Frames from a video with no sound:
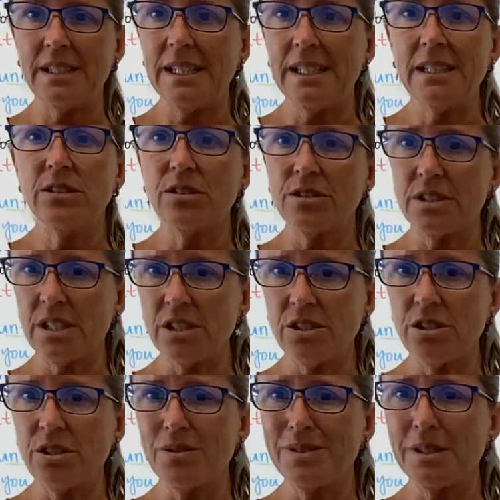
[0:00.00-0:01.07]
in your
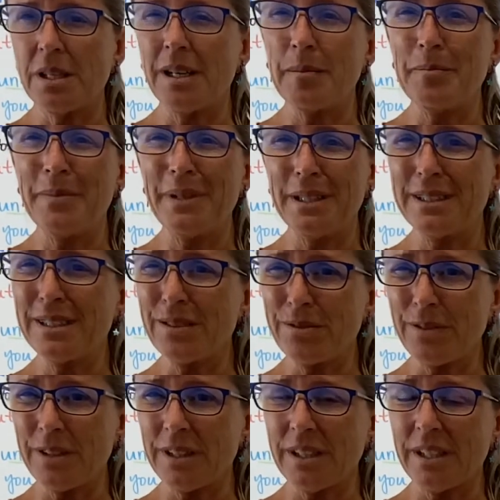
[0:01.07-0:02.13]
tissues a bit
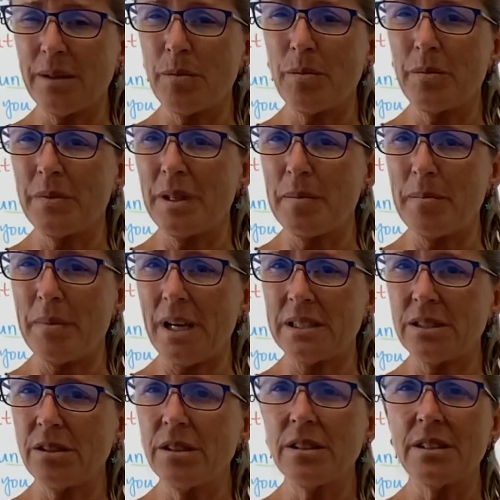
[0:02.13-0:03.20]
differently than
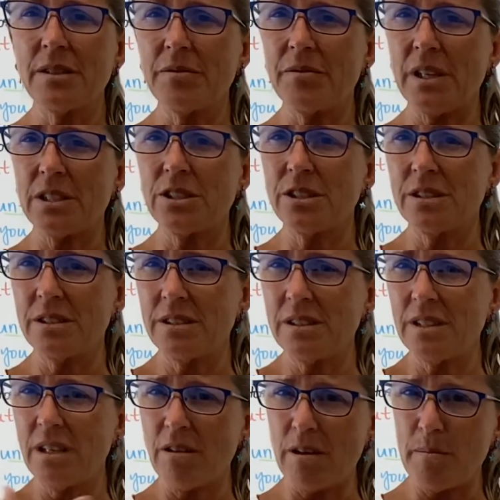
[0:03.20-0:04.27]
bacterial infections
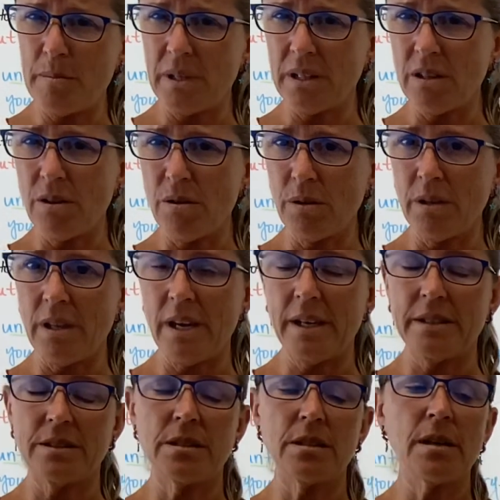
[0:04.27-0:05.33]
that are a bit
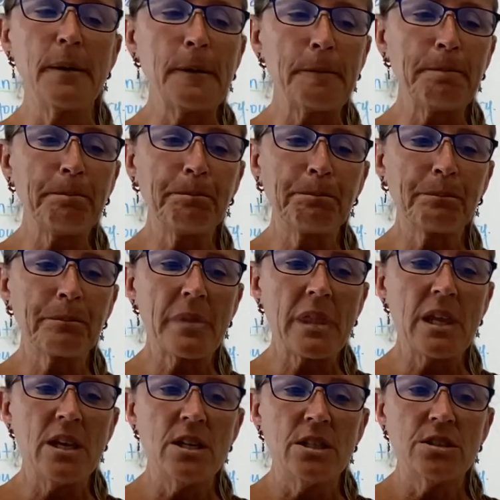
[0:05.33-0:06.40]
localized.
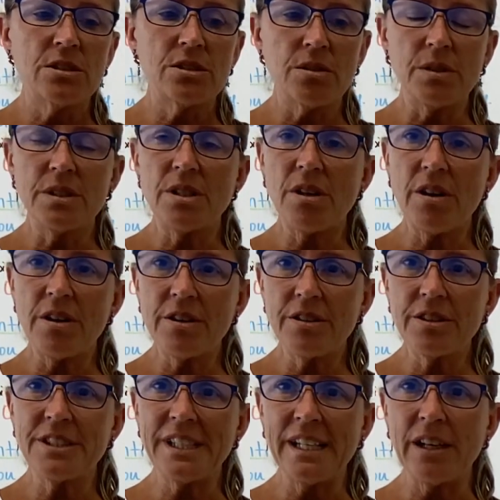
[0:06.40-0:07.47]
So it's
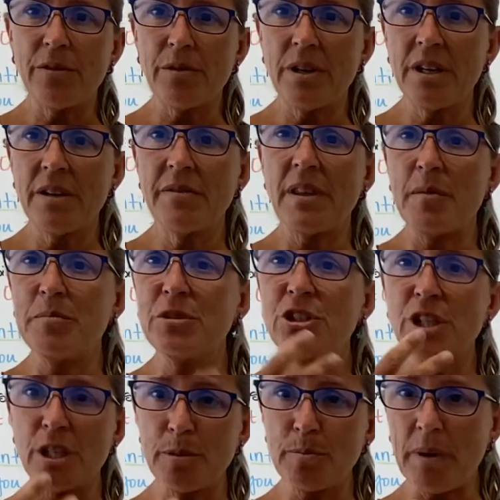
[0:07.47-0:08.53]
harder to get rid of them
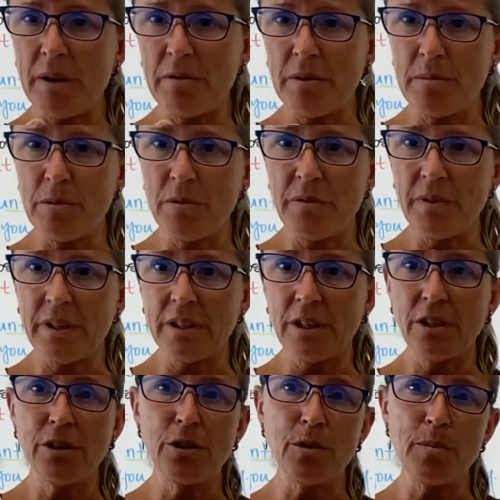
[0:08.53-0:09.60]
just by removing the
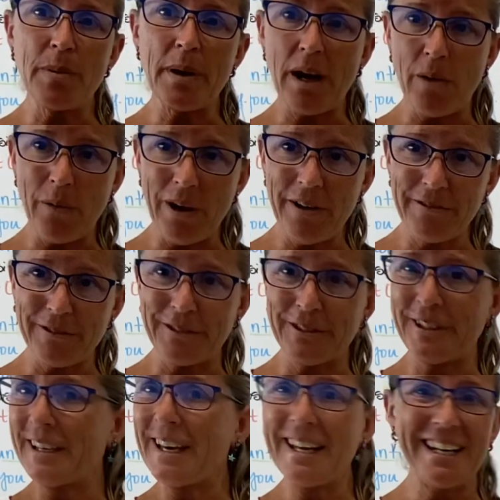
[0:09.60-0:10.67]
goop. However,
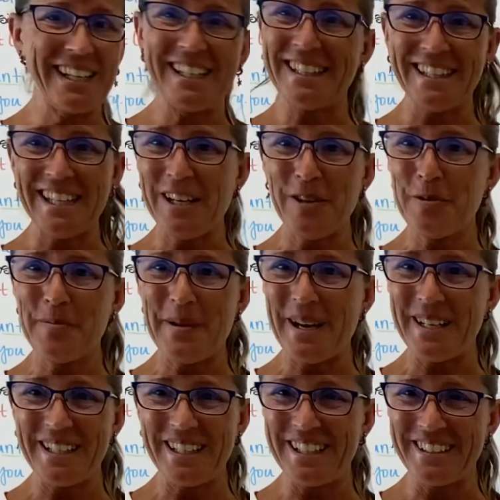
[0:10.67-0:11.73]
you got to get that goop
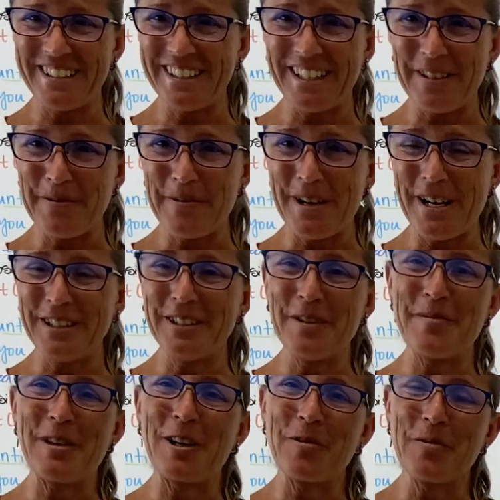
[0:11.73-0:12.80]
out of there to get well, no
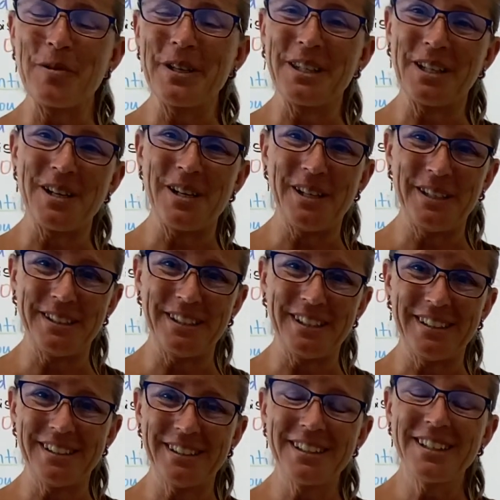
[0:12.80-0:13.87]
matter what the cause is.